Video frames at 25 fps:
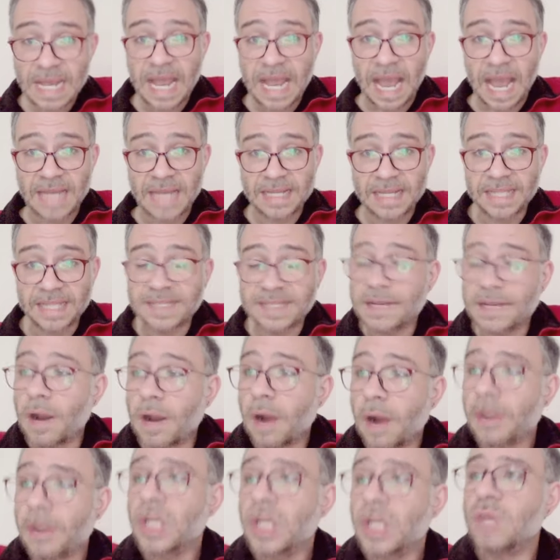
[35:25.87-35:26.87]
And it's an
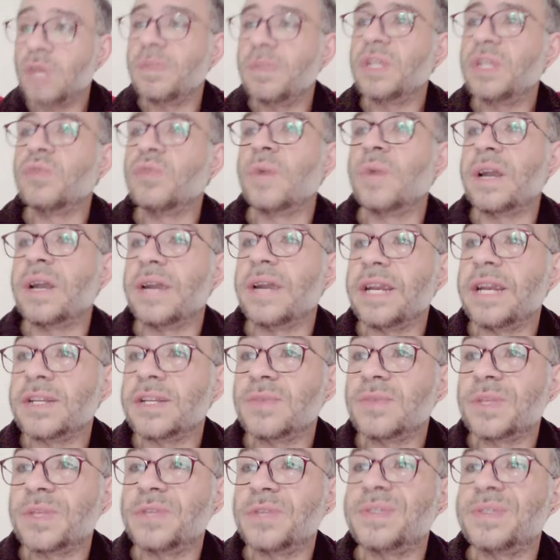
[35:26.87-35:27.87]
argument where here's
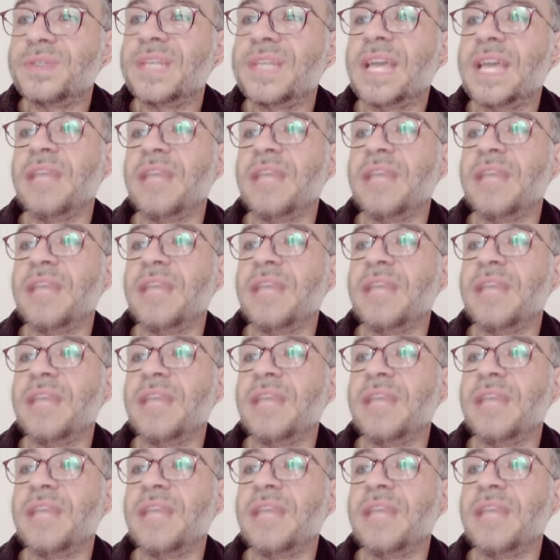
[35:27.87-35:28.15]
what you say.